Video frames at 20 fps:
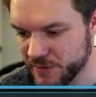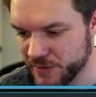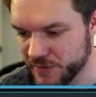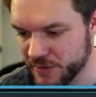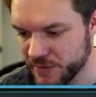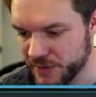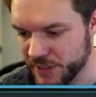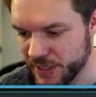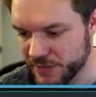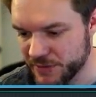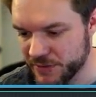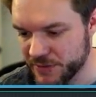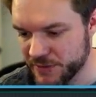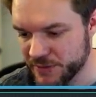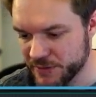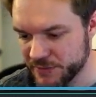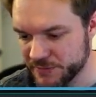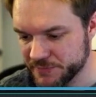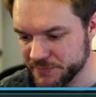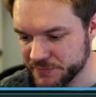Yes.
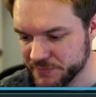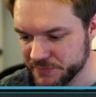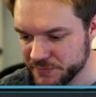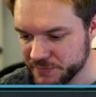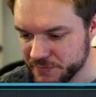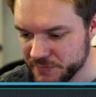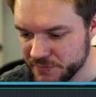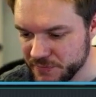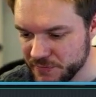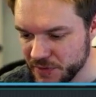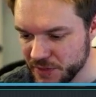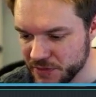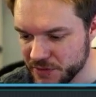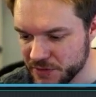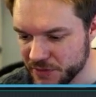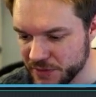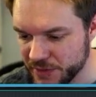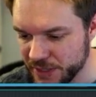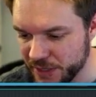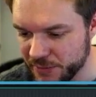
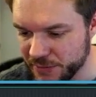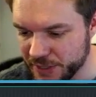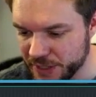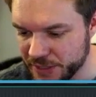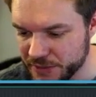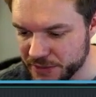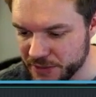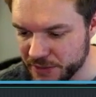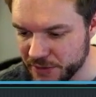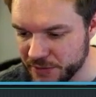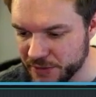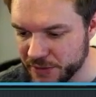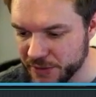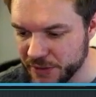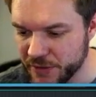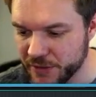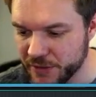So that way it's going